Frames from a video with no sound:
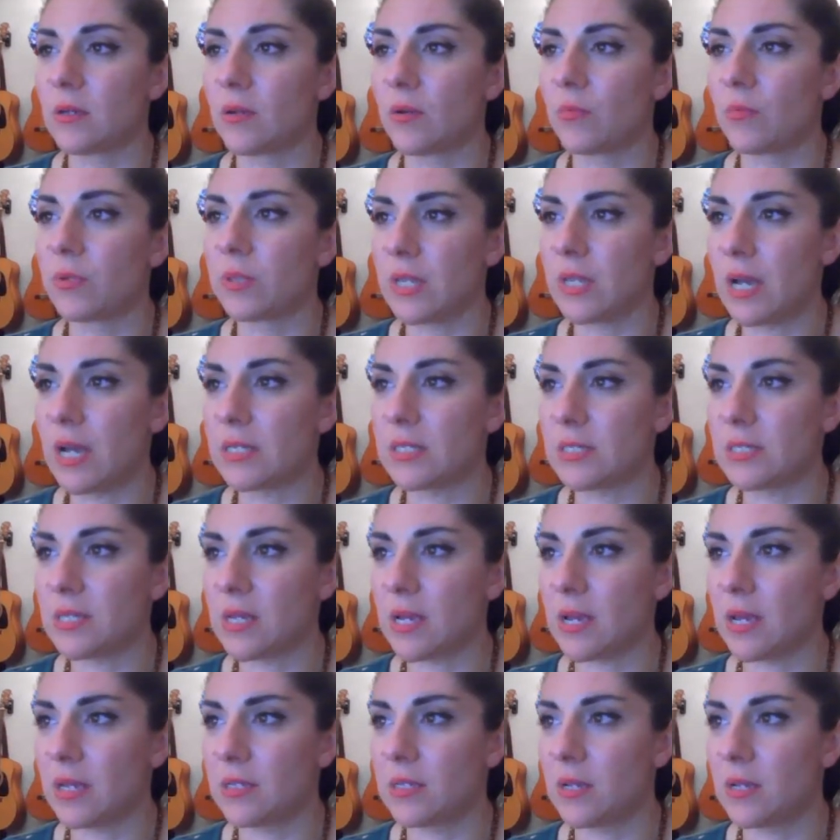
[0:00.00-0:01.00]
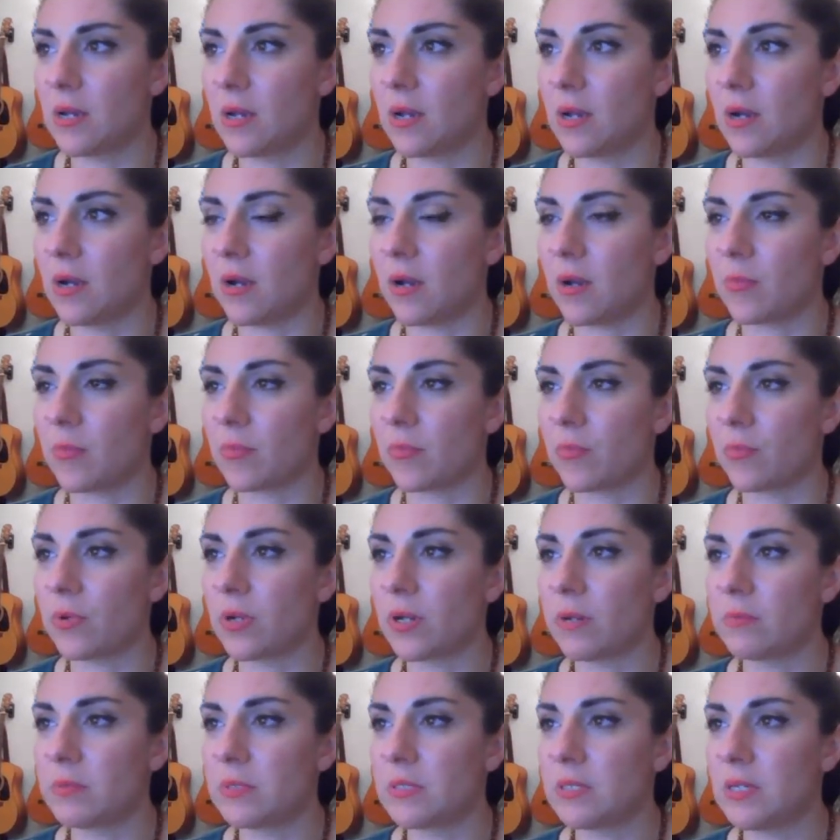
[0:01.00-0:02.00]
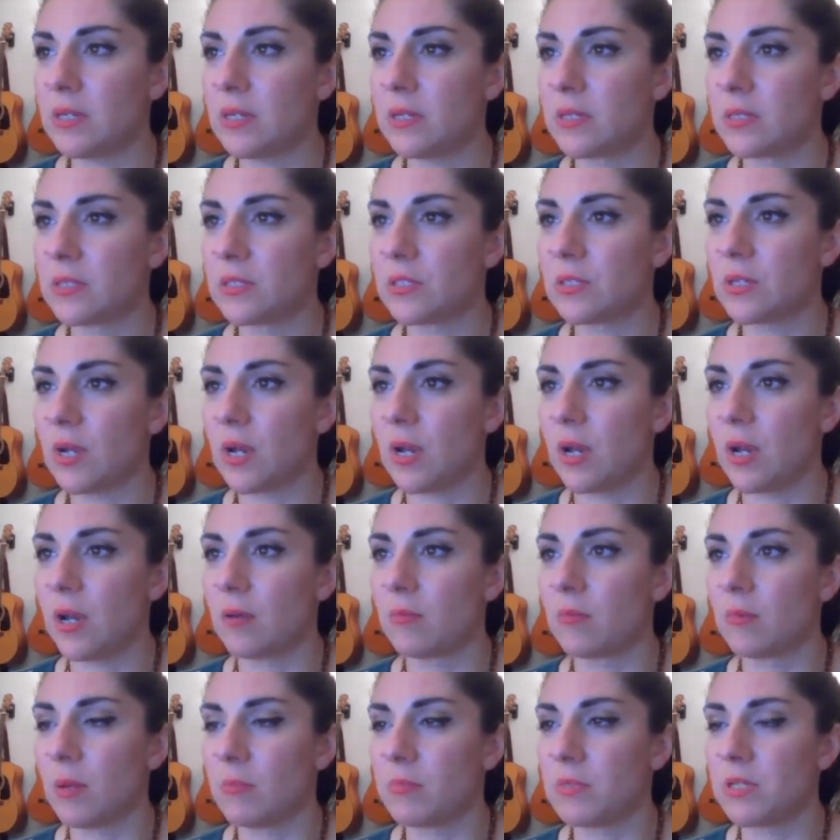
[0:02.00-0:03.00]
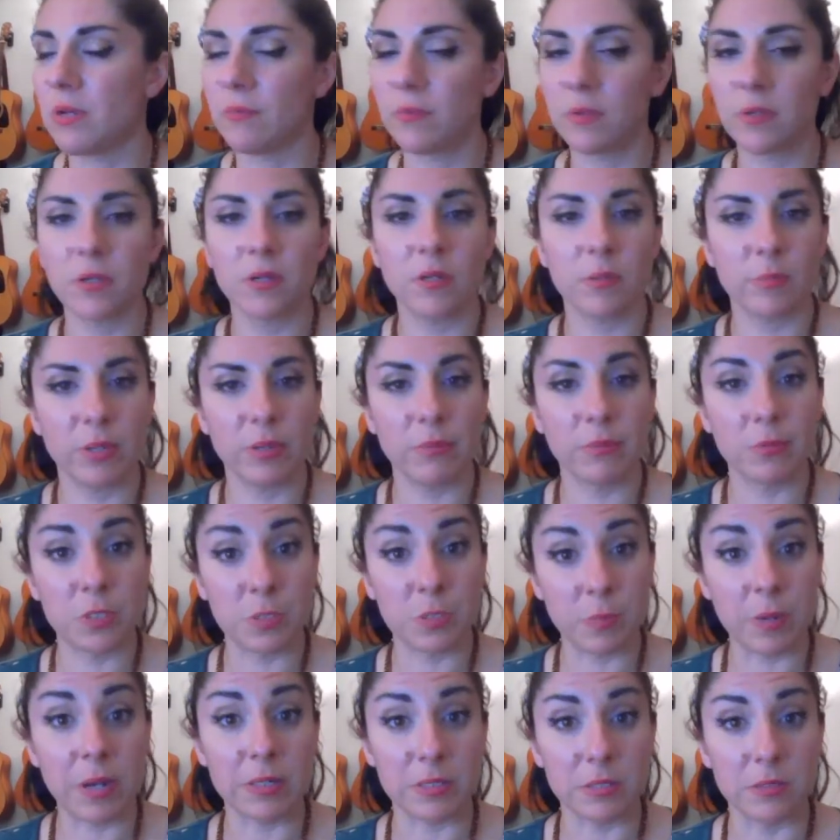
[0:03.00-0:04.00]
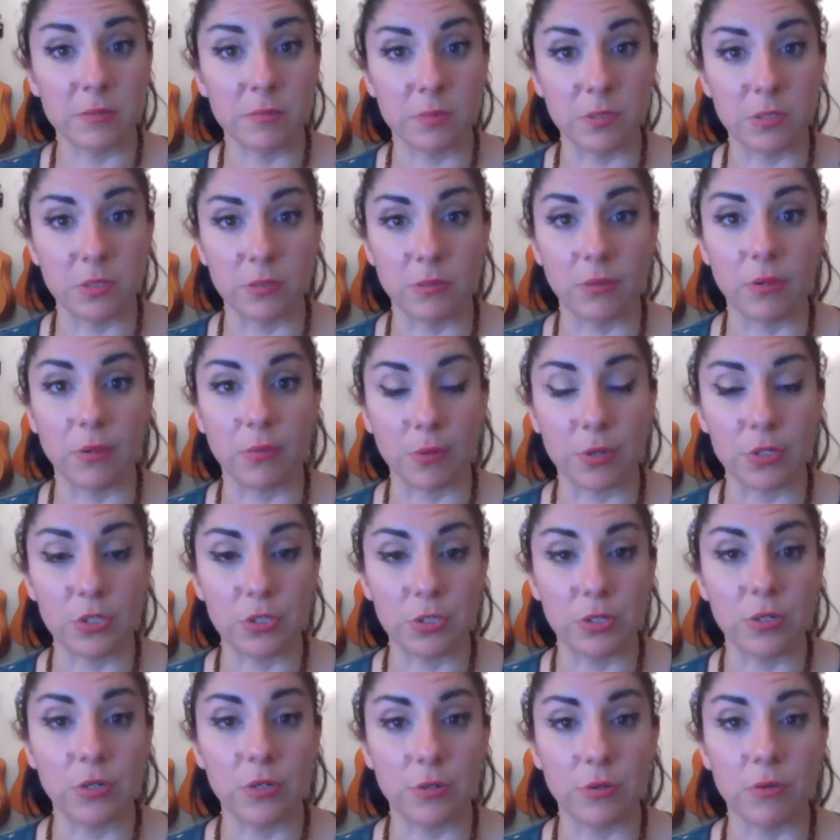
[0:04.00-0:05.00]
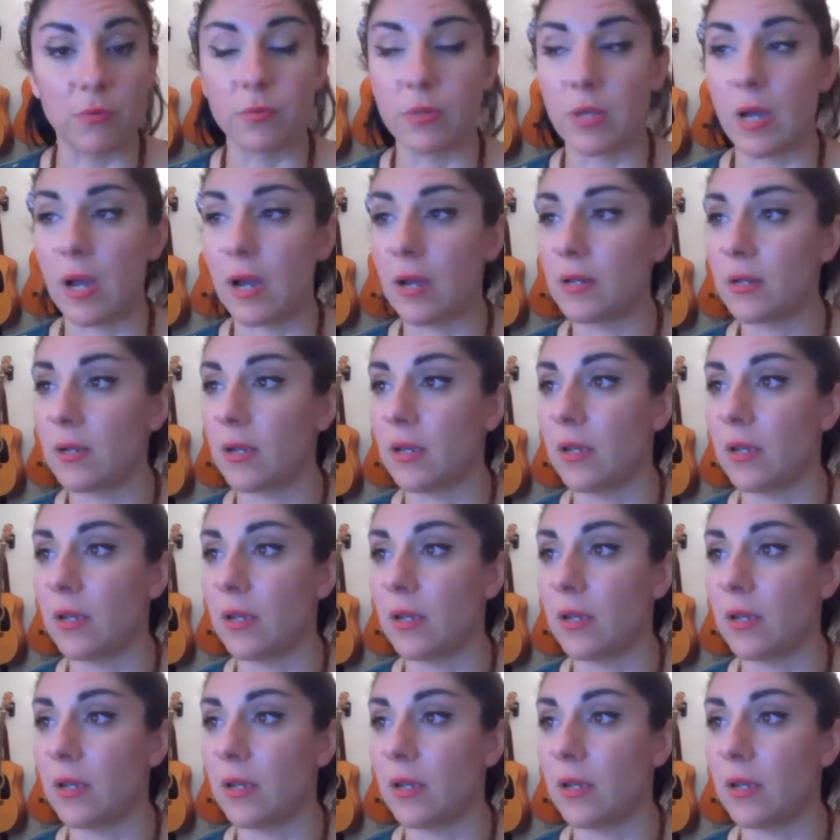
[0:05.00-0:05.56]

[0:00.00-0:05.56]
with that said, what I did is, I'm definitely going to be responsive to you. I want you to know that.